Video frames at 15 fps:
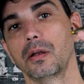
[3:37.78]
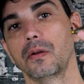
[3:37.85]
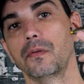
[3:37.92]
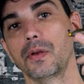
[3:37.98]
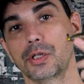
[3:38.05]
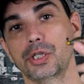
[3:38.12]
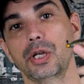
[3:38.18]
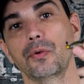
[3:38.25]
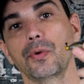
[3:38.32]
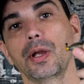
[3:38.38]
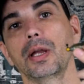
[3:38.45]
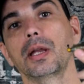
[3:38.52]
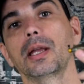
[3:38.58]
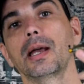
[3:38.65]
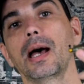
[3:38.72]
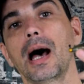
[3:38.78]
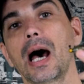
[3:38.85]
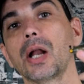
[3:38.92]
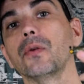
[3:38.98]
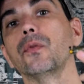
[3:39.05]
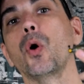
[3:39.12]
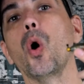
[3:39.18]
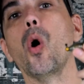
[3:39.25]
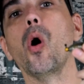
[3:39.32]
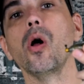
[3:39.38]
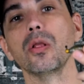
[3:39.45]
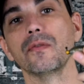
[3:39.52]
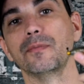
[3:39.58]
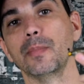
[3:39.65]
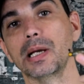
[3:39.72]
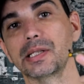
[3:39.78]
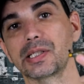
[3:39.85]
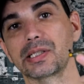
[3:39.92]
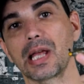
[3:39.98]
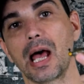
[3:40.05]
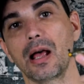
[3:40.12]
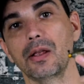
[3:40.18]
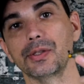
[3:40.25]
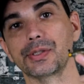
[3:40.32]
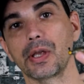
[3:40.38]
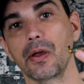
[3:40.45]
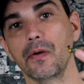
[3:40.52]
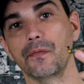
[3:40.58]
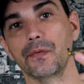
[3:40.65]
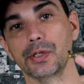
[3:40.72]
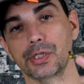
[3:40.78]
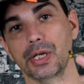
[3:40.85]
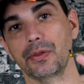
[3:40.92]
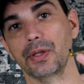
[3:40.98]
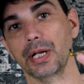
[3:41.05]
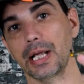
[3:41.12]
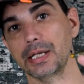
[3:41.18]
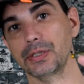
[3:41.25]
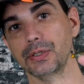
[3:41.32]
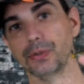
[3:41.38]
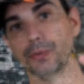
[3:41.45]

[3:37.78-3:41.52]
fishing rig out of all of my styles of fishing that I do.